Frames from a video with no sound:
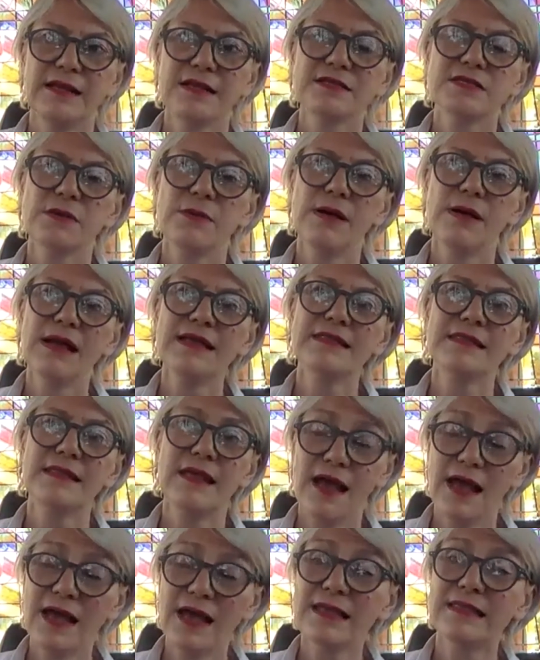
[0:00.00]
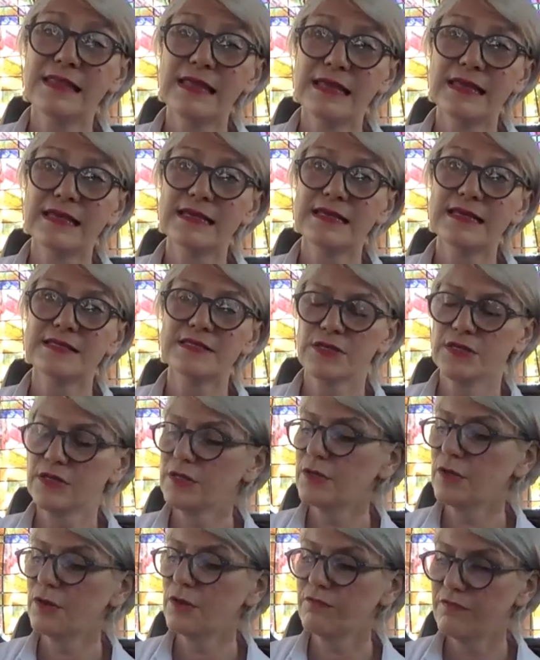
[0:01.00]
So I think it's
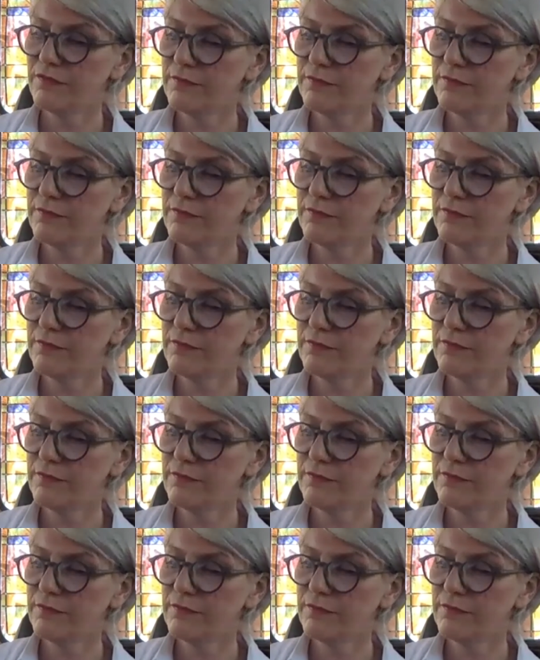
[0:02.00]
going to